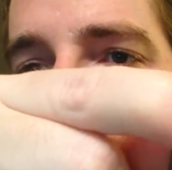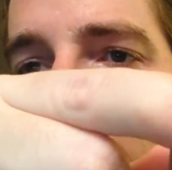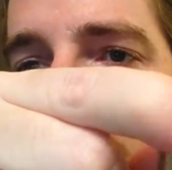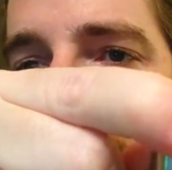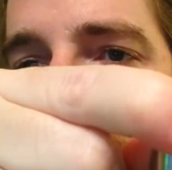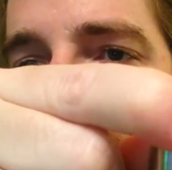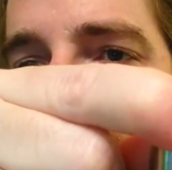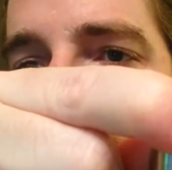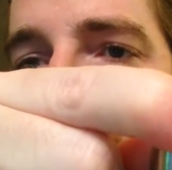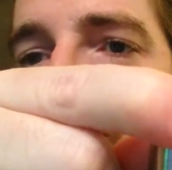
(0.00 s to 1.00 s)
I wish I could
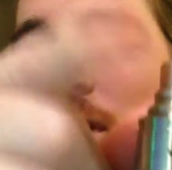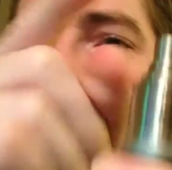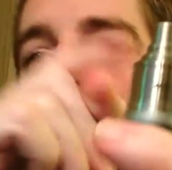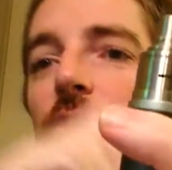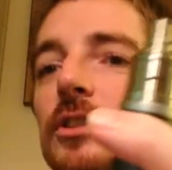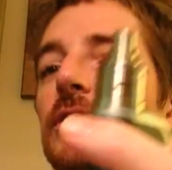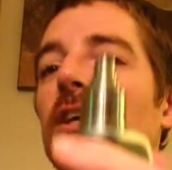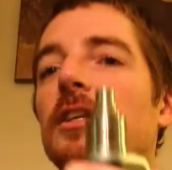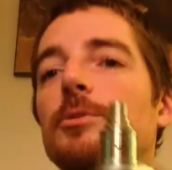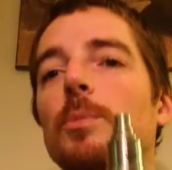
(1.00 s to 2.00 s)
close it off just a
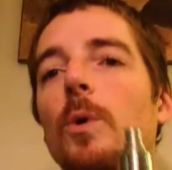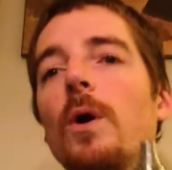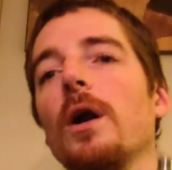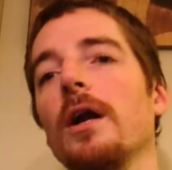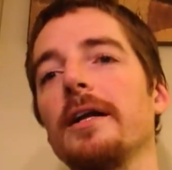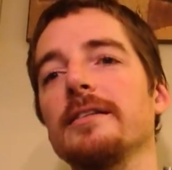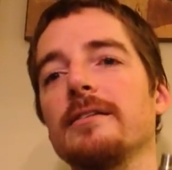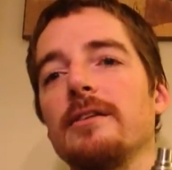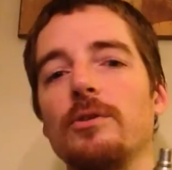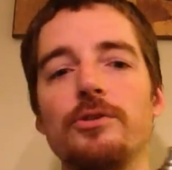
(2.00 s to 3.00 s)
touch more. It's a
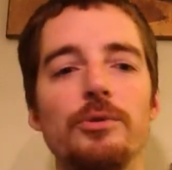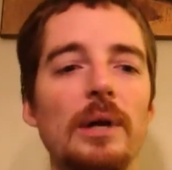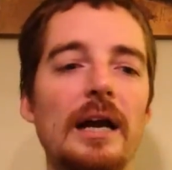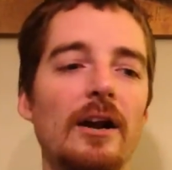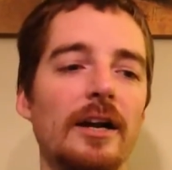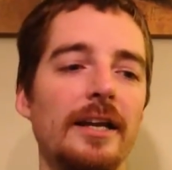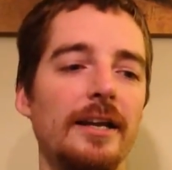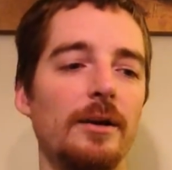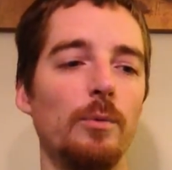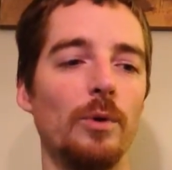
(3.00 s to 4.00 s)
little too
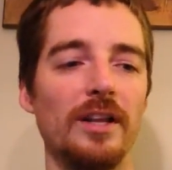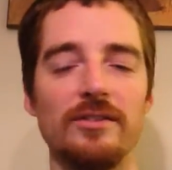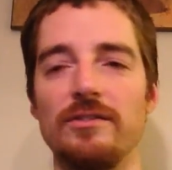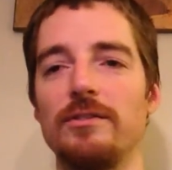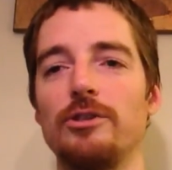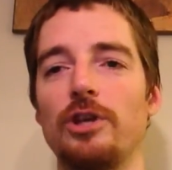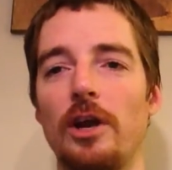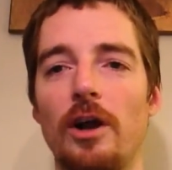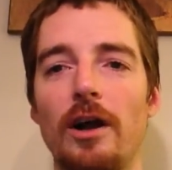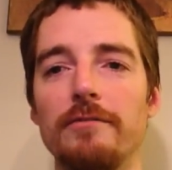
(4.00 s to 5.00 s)
airy when it's
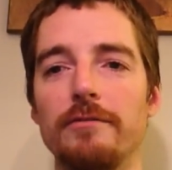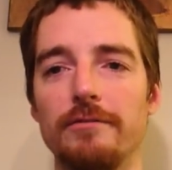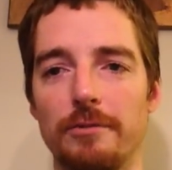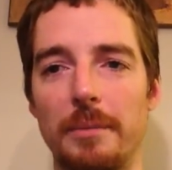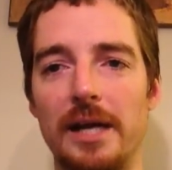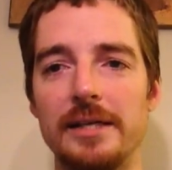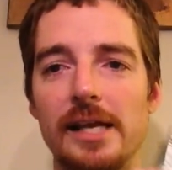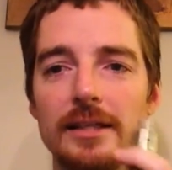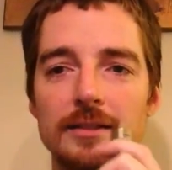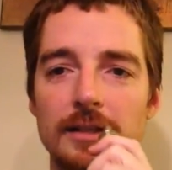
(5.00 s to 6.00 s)
shut off for my
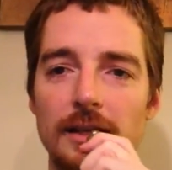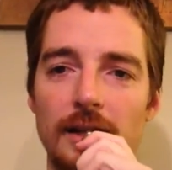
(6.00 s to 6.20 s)
taste.